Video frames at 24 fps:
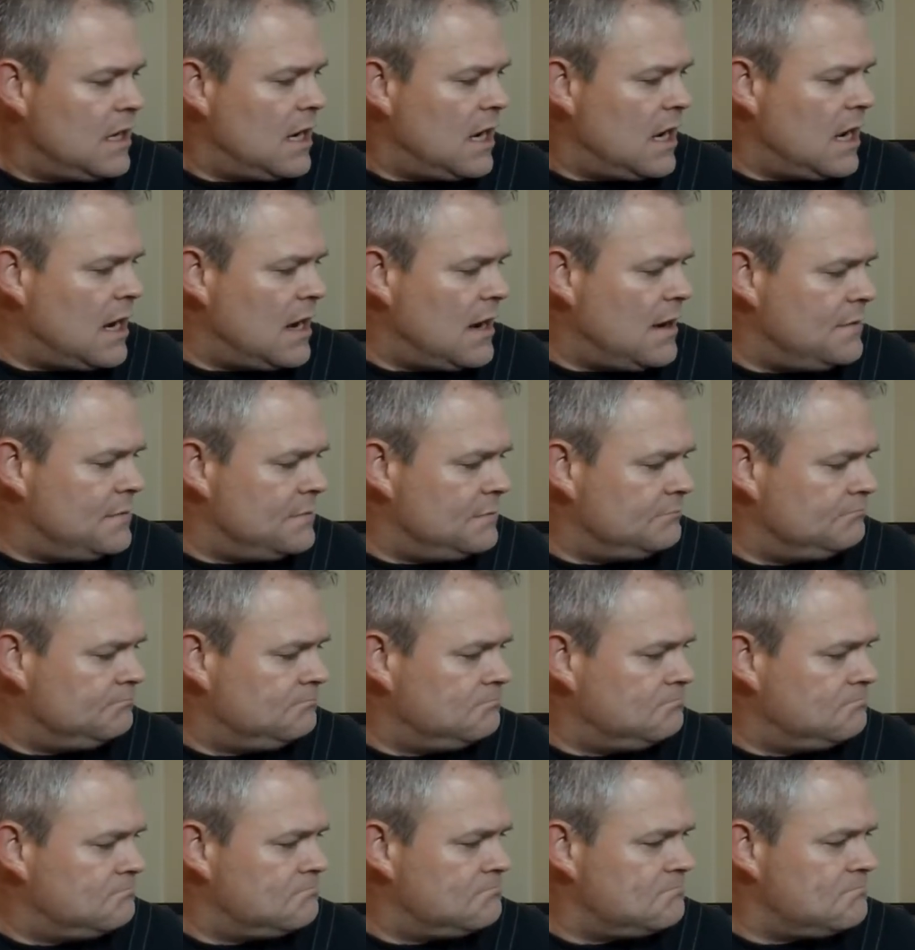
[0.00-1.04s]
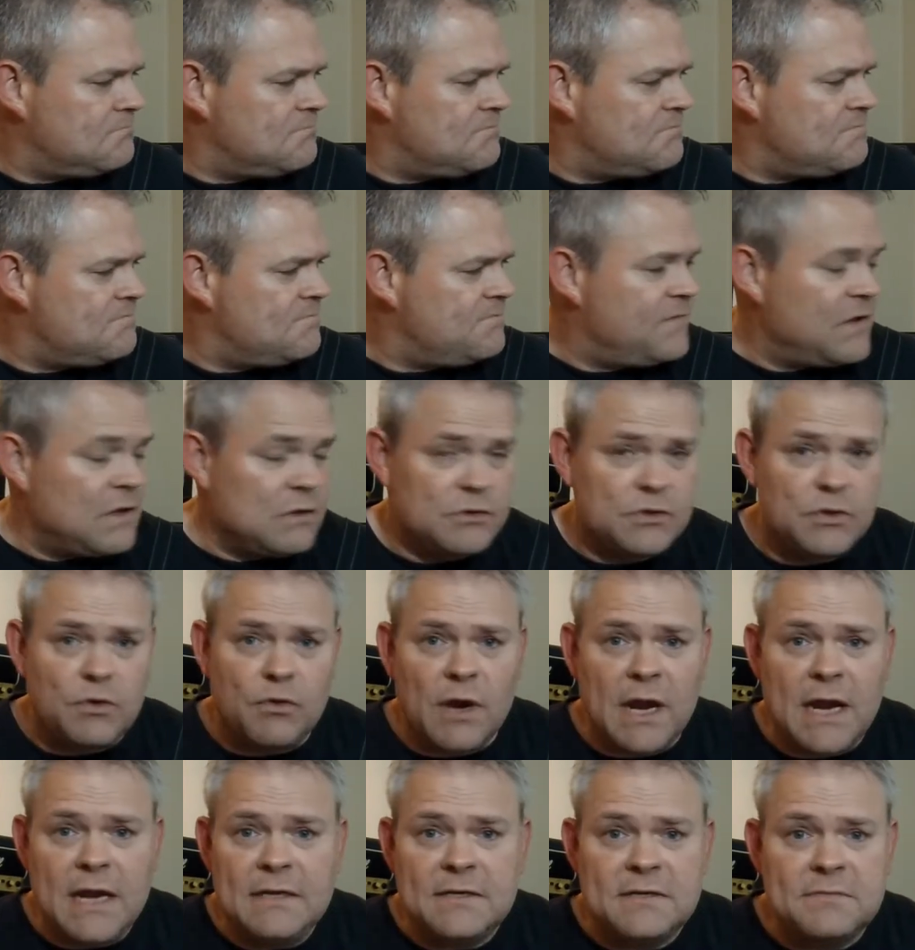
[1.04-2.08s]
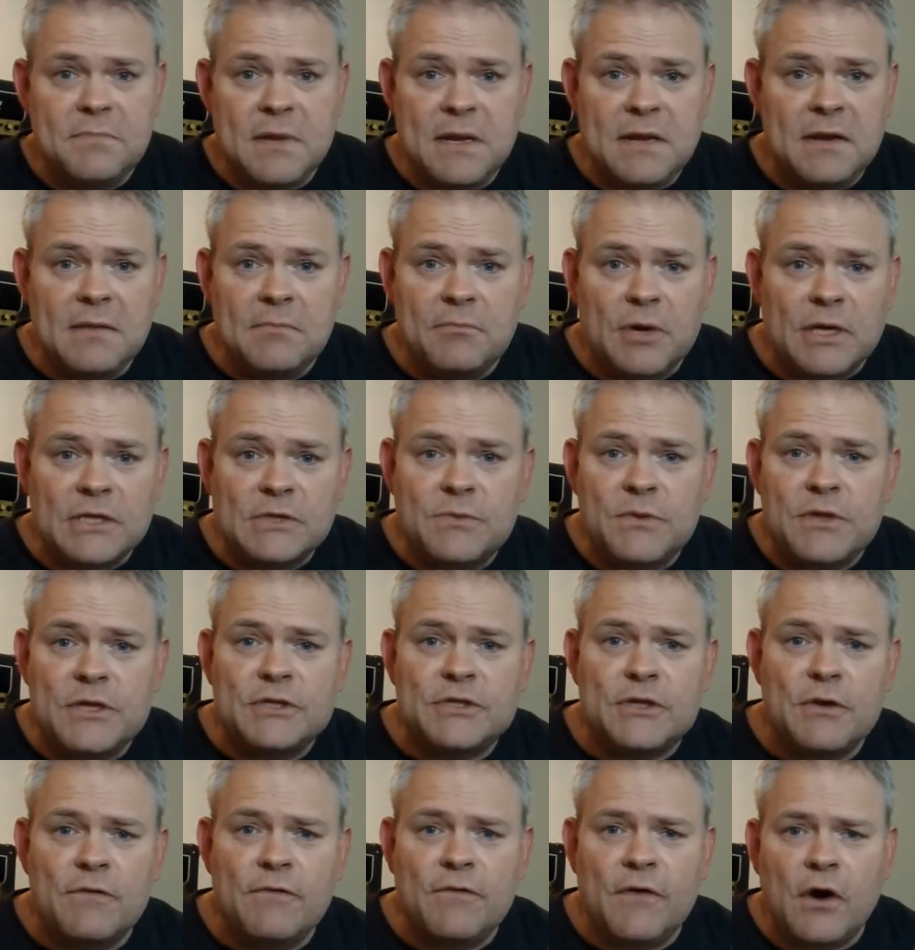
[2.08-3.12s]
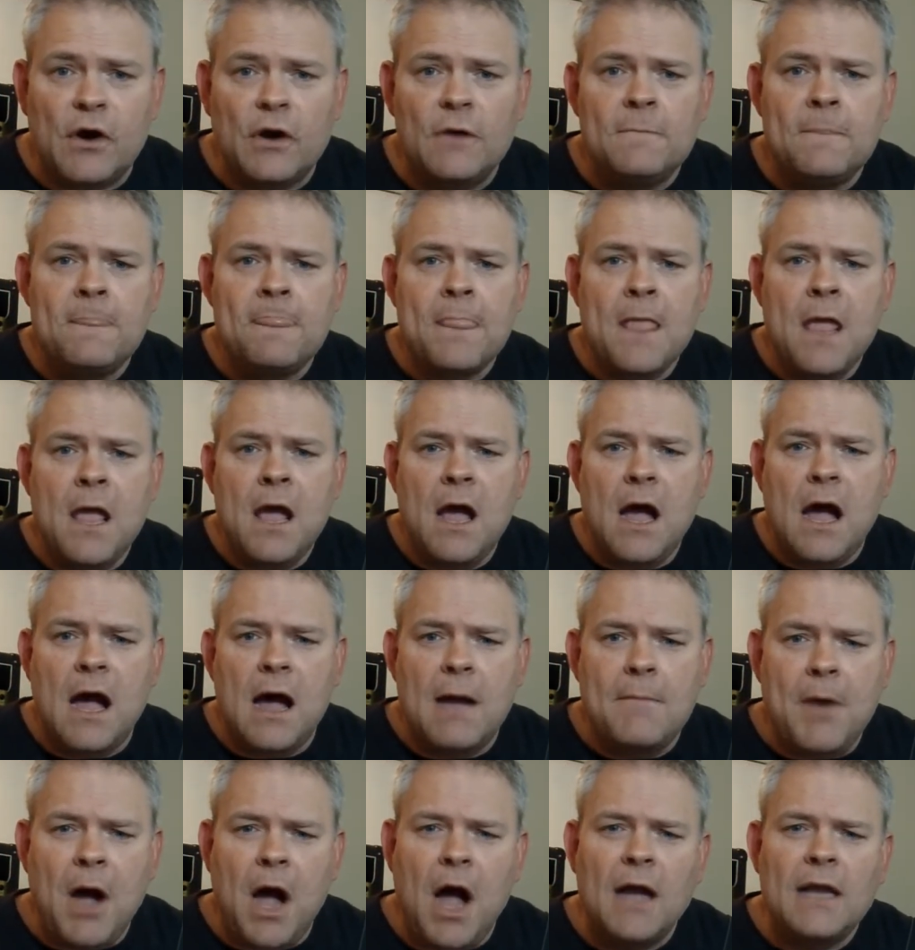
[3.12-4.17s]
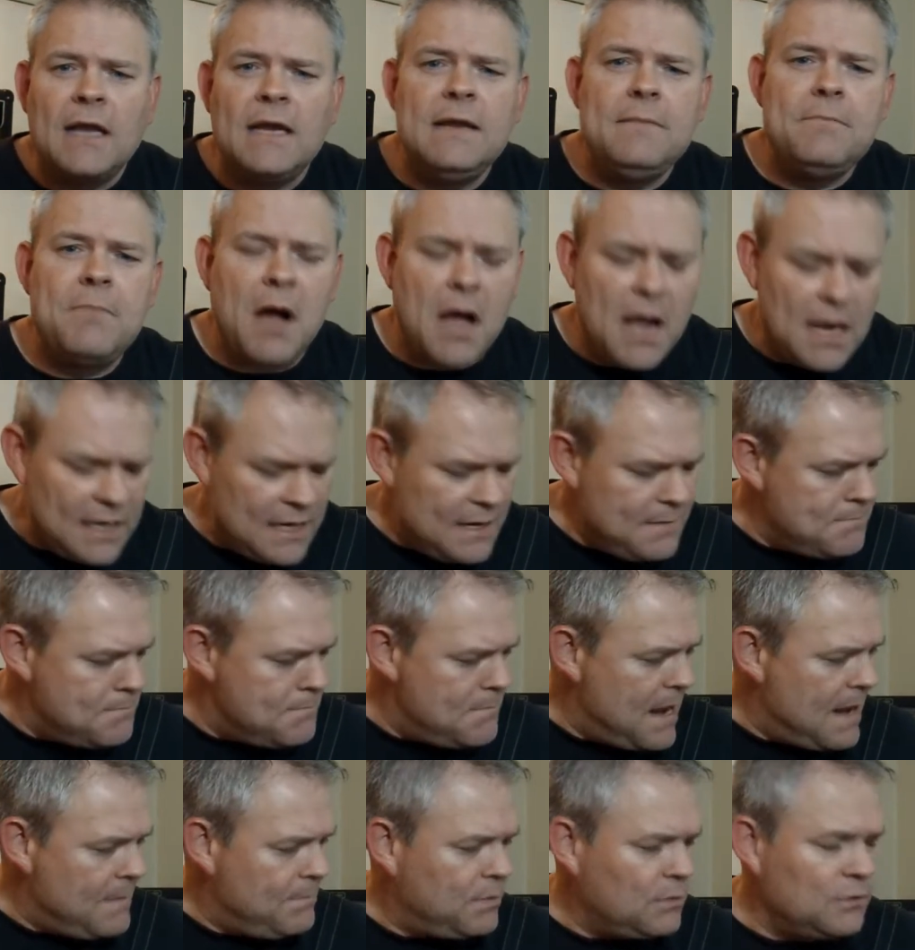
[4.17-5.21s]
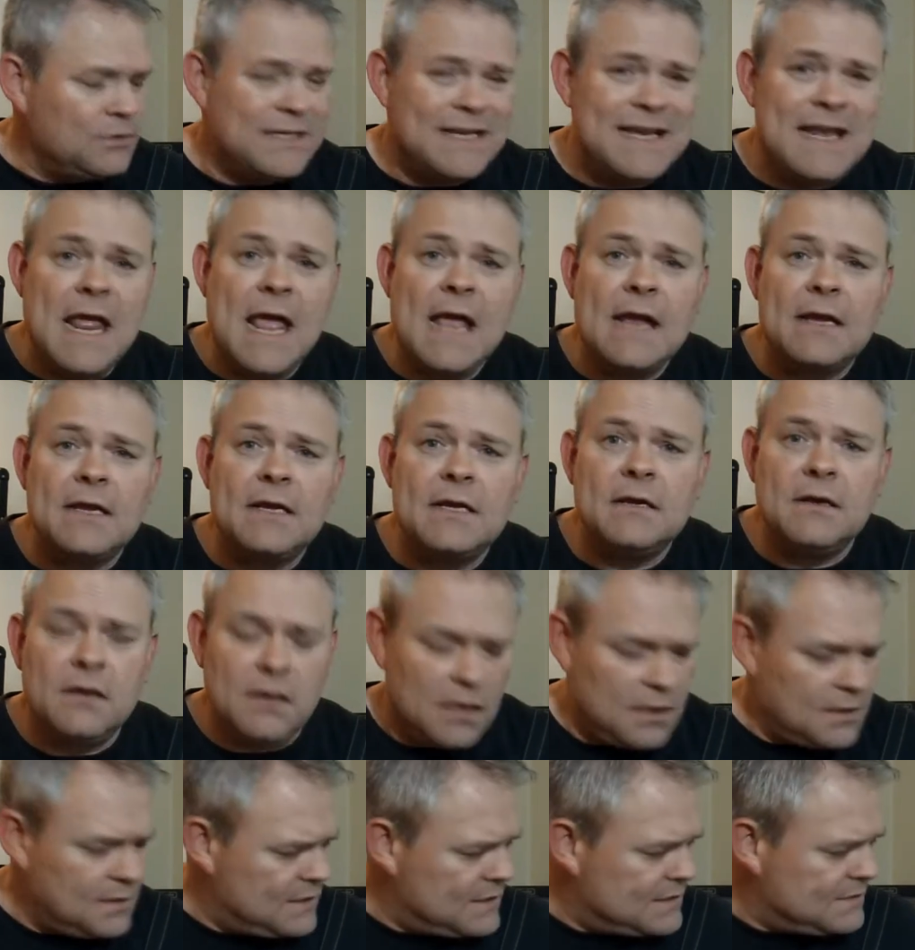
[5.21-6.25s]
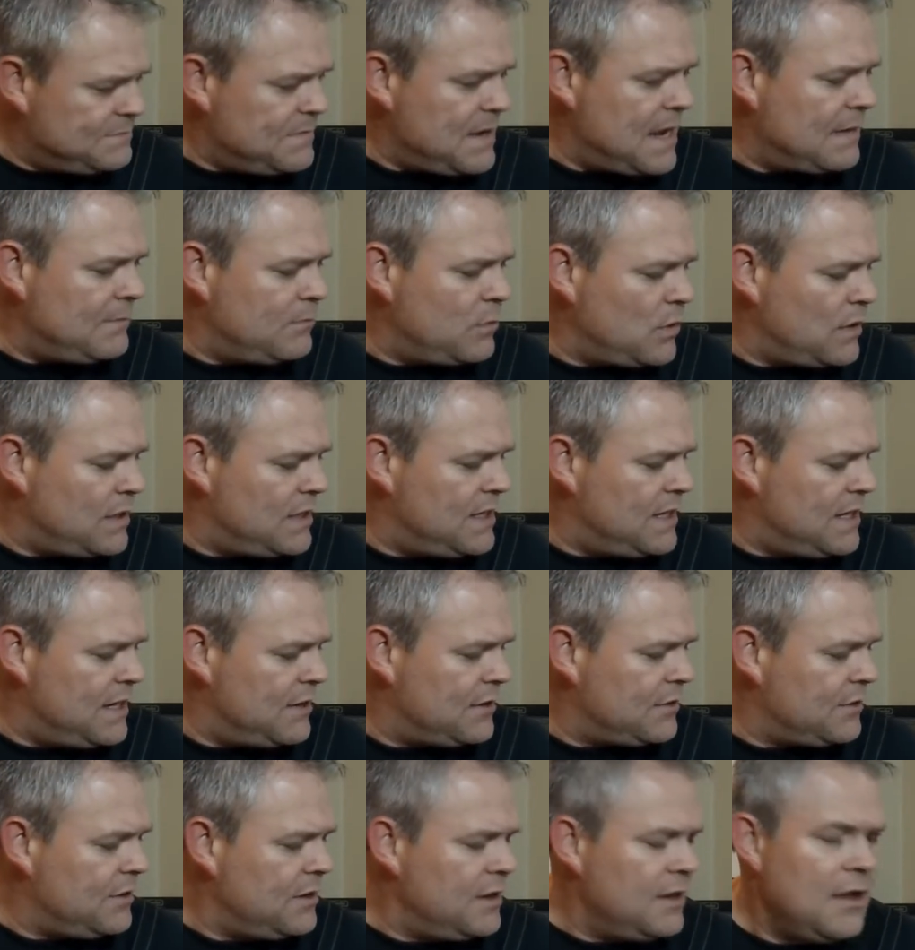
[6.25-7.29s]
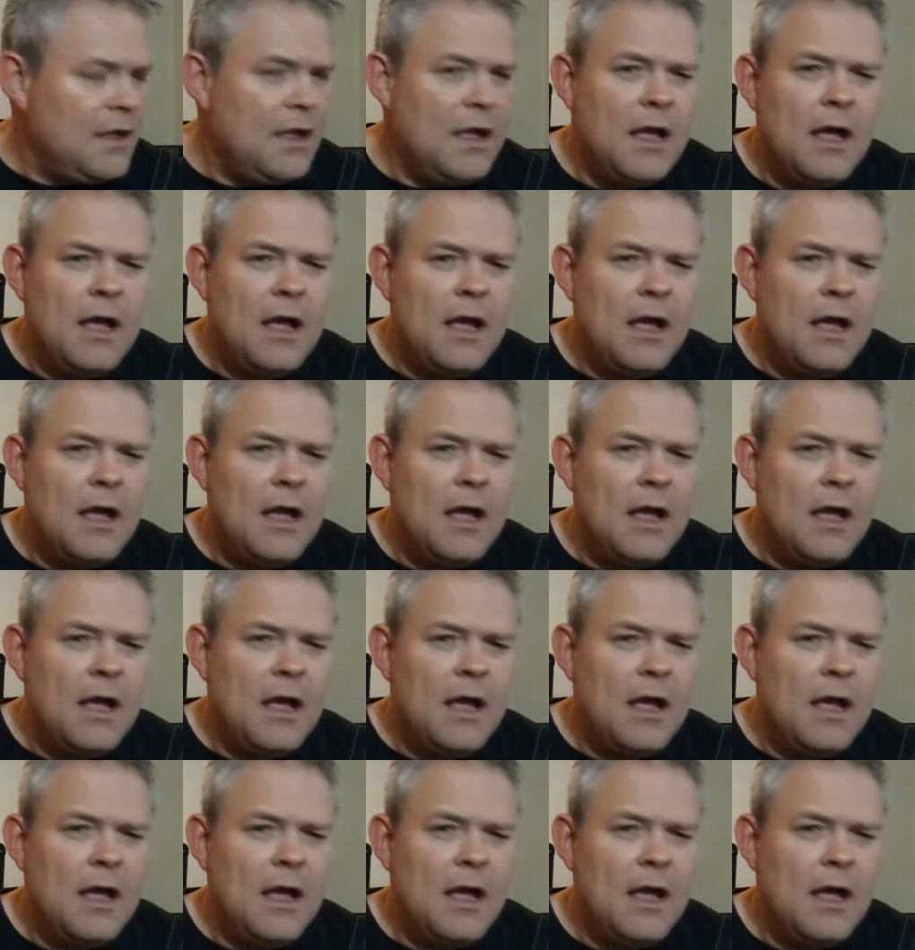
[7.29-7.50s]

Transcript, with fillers: Um, feels great, been impressed with it so far. Uh, mahogany body, maple neck on this bad boy here.